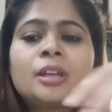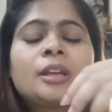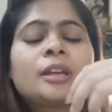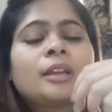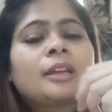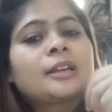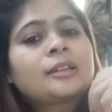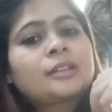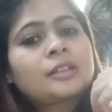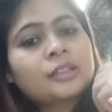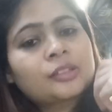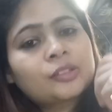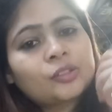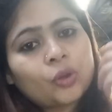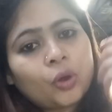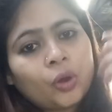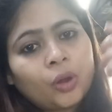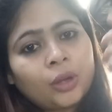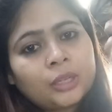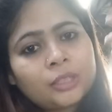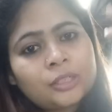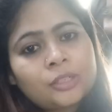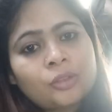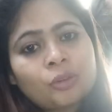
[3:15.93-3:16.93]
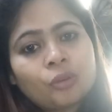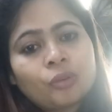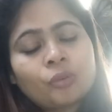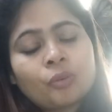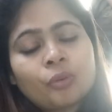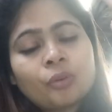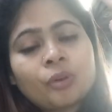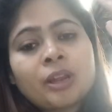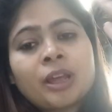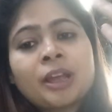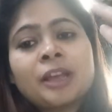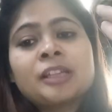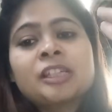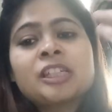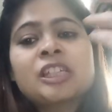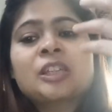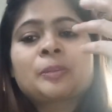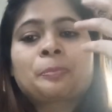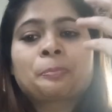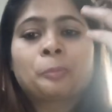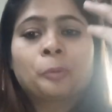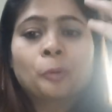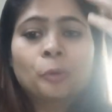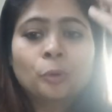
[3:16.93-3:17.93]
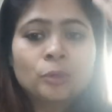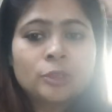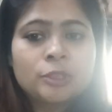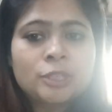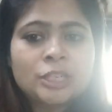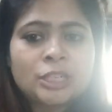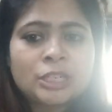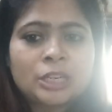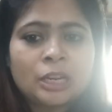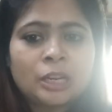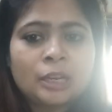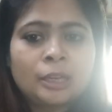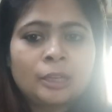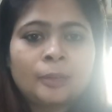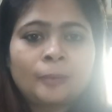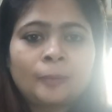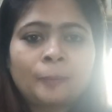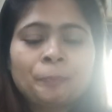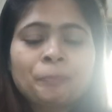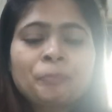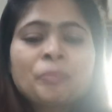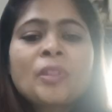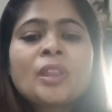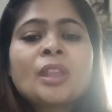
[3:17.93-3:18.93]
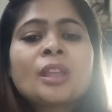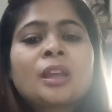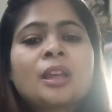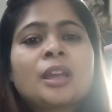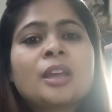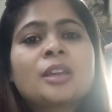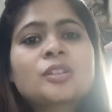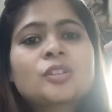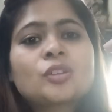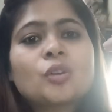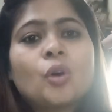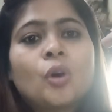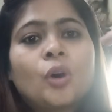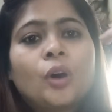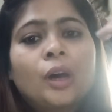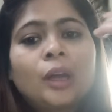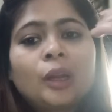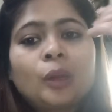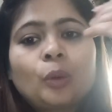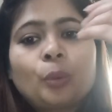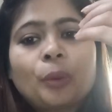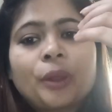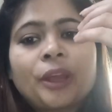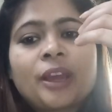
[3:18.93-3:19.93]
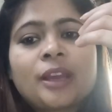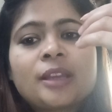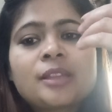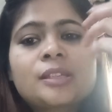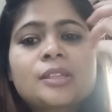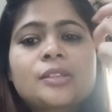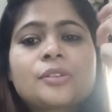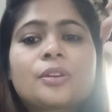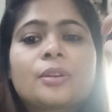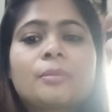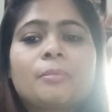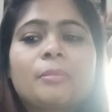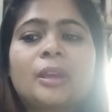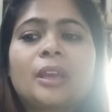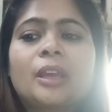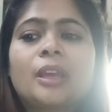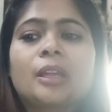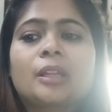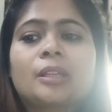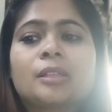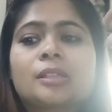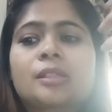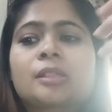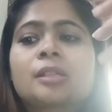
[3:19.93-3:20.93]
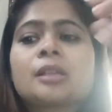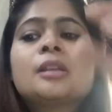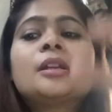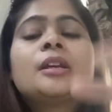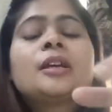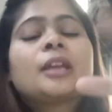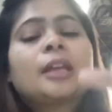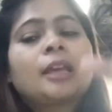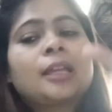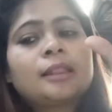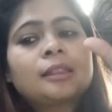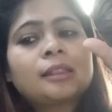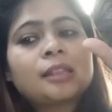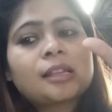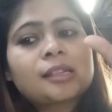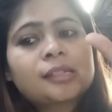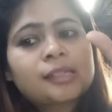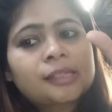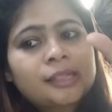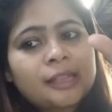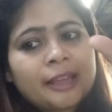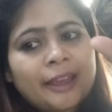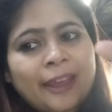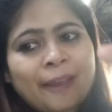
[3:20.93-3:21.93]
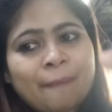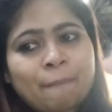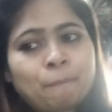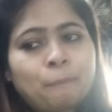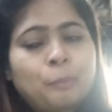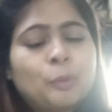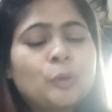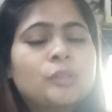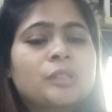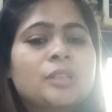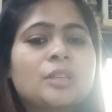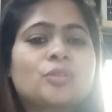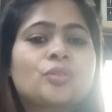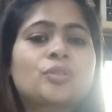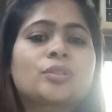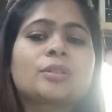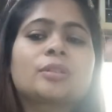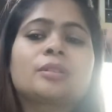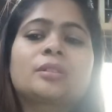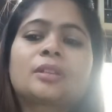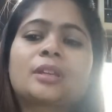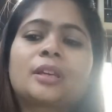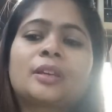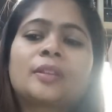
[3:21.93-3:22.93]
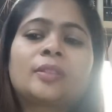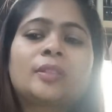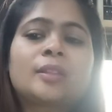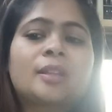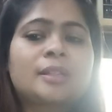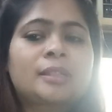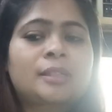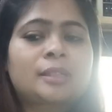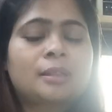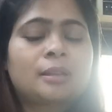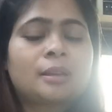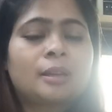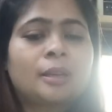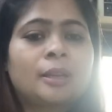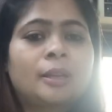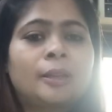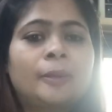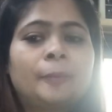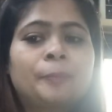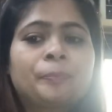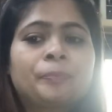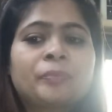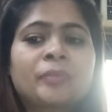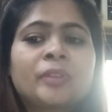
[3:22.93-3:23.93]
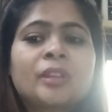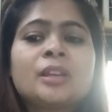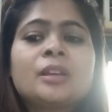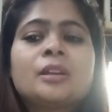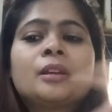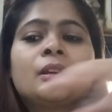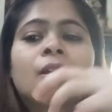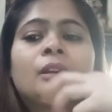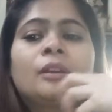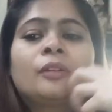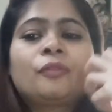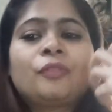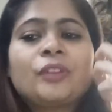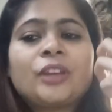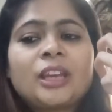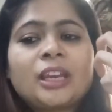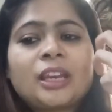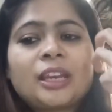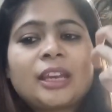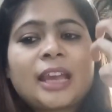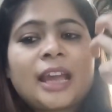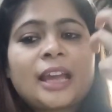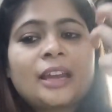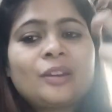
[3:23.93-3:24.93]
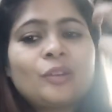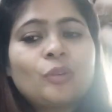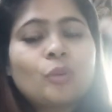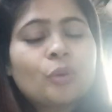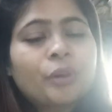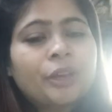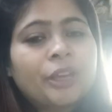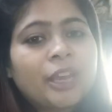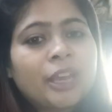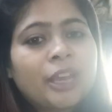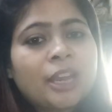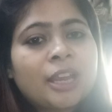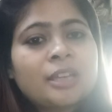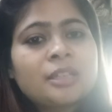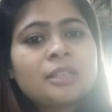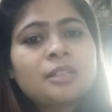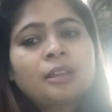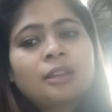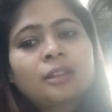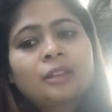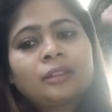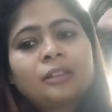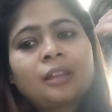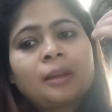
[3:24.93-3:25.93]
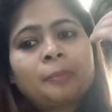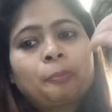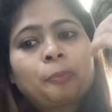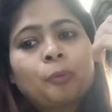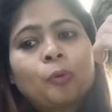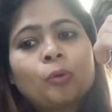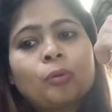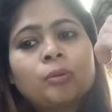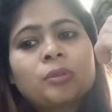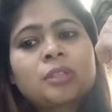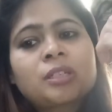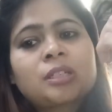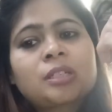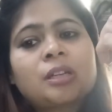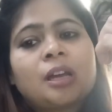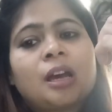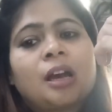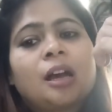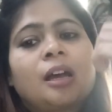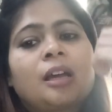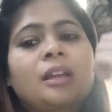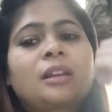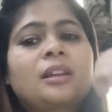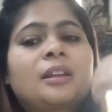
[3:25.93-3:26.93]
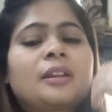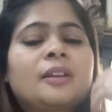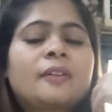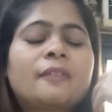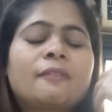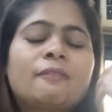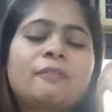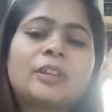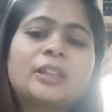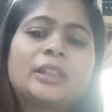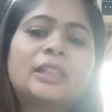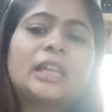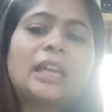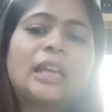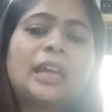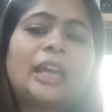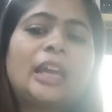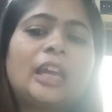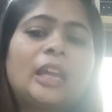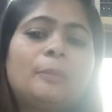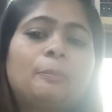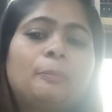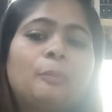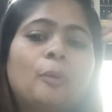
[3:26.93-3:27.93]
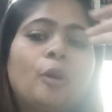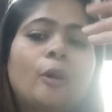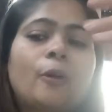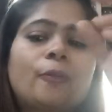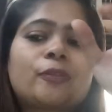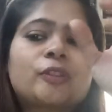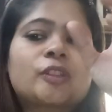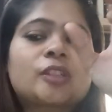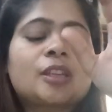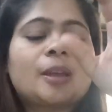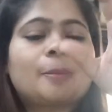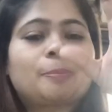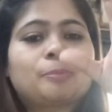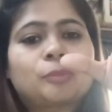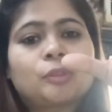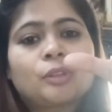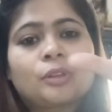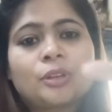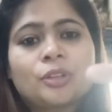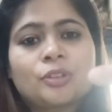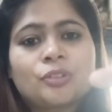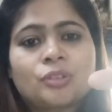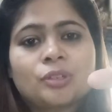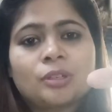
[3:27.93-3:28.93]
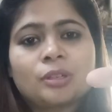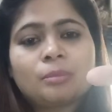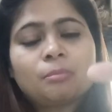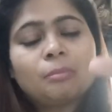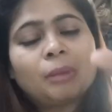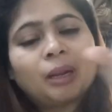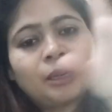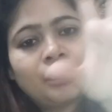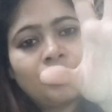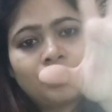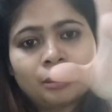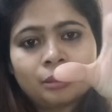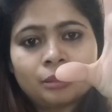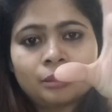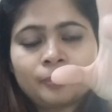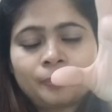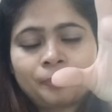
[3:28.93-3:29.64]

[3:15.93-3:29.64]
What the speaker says: It is also known as Pole Star. It always remains in the same position in the sky. We can locate the pole star with the help of Saptarishi Mandal.